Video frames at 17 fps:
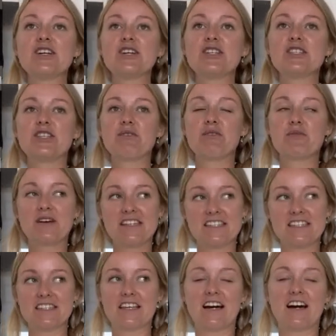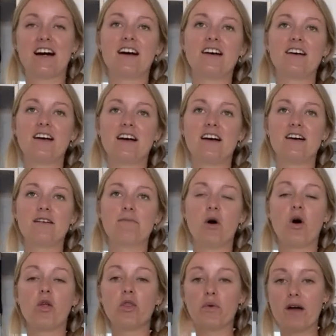So we went to that
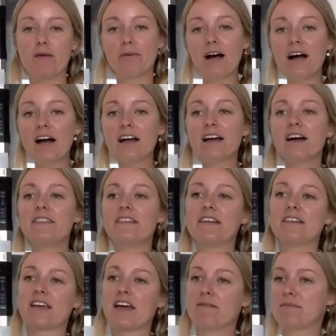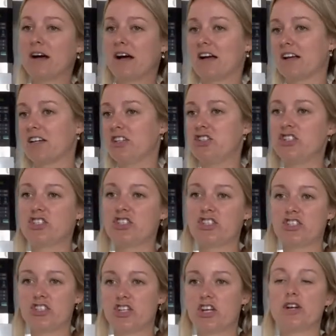on the way back and then came back and
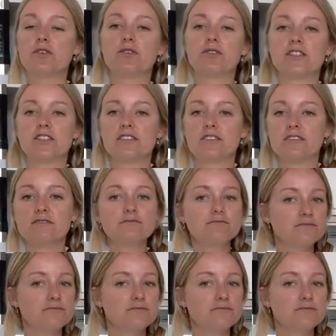just chilled and